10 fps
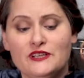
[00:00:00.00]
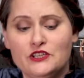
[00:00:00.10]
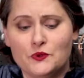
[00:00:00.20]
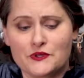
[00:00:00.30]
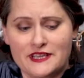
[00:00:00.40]
really
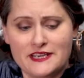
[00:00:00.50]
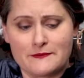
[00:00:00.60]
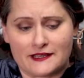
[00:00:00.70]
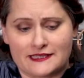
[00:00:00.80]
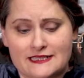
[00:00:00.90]
cool thing
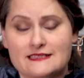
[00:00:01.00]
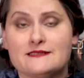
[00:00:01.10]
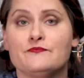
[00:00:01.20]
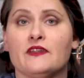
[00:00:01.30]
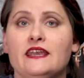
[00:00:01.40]
about these
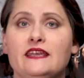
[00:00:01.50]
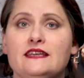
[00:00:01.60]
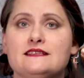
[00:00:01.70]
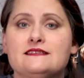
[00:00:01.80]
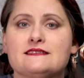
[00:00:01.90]

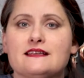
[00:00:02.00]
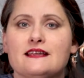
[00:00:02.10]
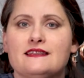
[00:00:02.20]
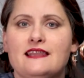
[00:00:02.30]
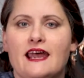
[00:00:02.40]
is
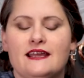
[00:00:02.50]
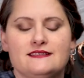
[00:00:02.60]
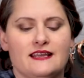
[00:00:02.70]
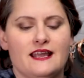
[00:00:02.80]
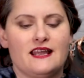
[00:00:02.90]

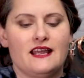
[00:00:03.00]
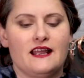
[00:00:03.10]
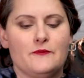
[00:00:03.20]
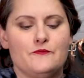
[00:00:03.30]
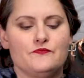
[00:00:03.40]
that
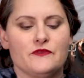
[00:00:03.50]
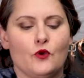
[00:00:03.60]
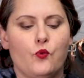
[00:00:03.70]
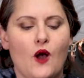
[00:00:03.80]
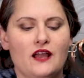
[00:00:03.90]

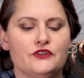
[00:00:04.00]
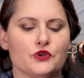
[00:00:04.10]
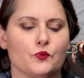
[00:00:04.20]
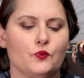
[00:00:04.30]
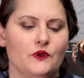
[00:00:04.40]
while
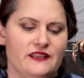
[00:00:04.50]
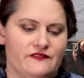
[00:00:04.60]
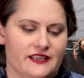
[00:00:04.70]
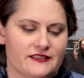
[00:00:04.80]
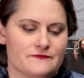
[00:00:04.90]
you're
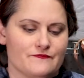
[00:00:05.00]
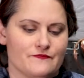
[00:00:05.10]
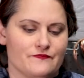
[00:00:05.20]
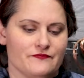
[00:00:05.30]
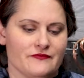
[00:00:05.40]
weaving,
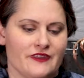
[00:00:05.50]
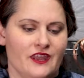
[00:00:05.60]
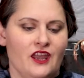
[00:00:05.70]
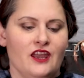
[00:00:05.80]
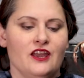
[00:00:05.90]

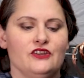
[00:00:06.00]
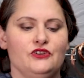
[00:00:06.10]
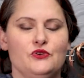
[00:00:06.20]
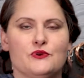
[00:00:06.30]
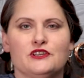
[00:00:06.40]

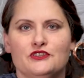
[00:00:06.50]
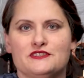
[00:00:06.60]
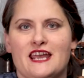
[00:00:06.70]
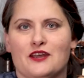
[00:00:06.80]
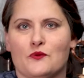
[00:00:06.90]
you can
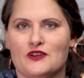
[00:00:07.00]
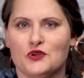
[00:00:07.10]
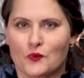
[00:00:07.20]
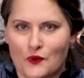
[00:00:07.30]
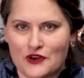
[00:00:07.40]
look down while
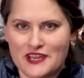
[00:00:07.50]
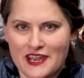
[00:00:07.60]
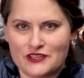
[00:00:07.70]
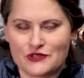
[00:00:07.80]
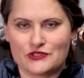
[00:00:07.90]
you're working
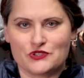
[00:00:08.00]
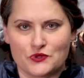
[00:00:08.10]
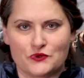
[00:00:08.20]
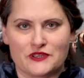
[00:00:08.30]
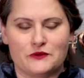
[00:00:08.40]
at your
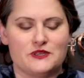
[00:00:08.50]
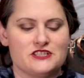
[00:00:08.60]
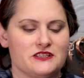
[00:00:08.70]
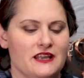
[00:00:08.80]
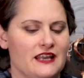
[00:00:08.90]
jewelry,
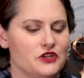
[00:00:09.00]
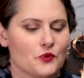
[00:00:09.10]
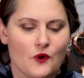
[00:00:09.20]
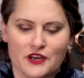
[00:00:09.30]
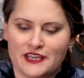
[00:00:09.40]
which and you're
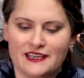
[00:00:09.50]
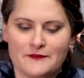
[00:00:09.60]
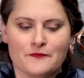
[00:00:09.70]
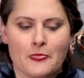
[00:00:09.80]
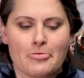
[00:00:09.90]
working.